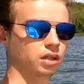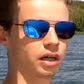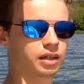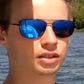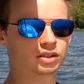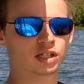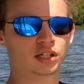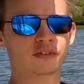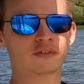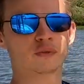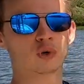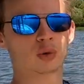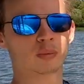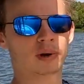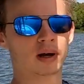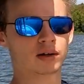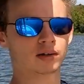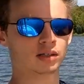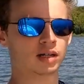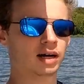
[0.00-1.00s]
I just have
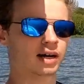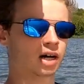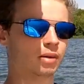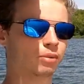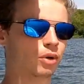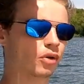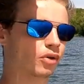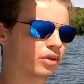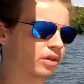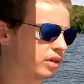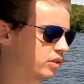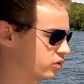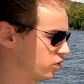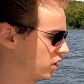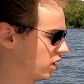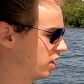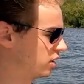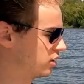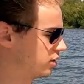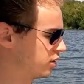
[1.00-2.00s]
4-pound line on both of these
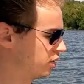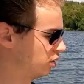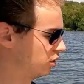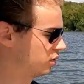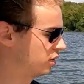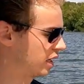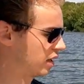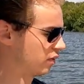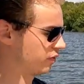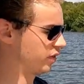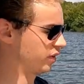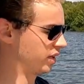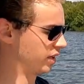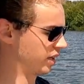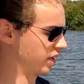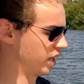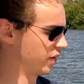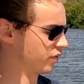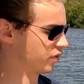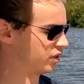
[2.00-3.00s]
rods too. I don't feel
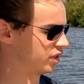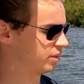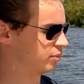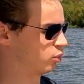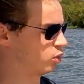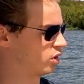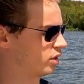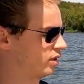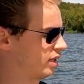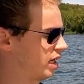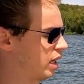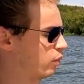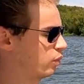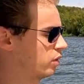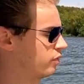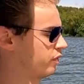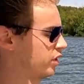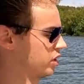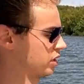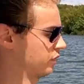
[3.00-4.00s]
like I ever need more than that
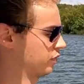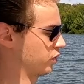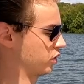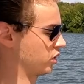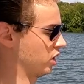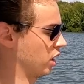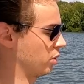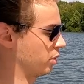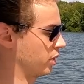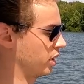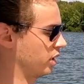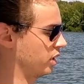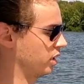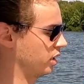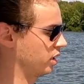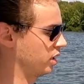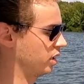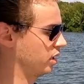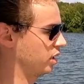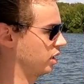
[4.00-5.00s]
when I'm fishing for crappie.
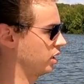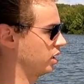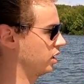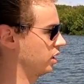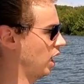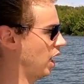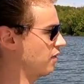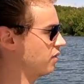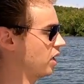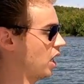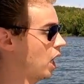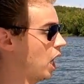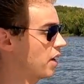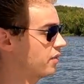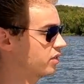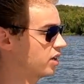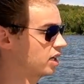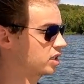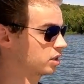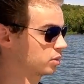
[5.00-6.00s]

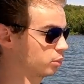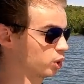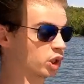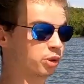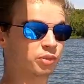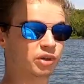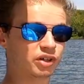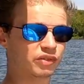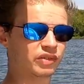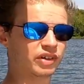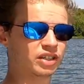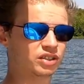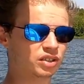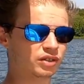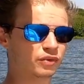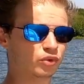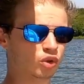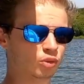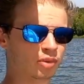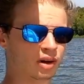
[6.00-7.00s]
I've caught some really big fish
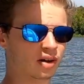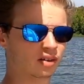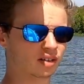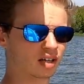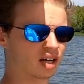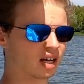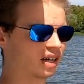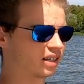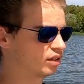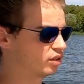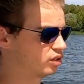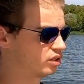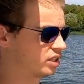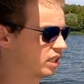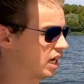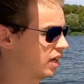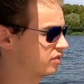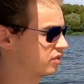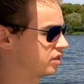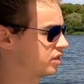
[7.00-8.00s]
on 4-pound line. You
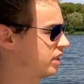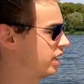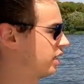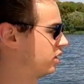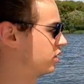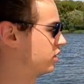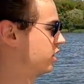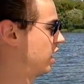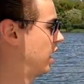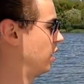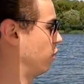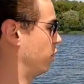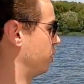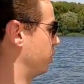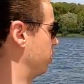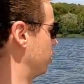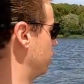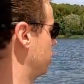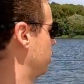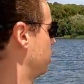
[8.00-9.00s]
just have to take your time when
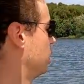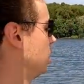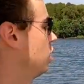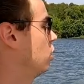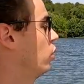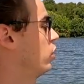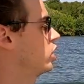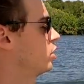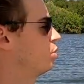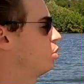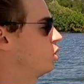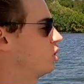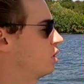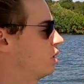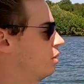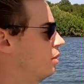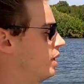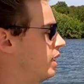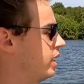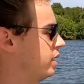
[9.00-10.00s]
you're
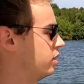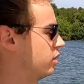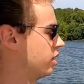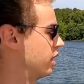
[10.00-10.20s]
pulling them in.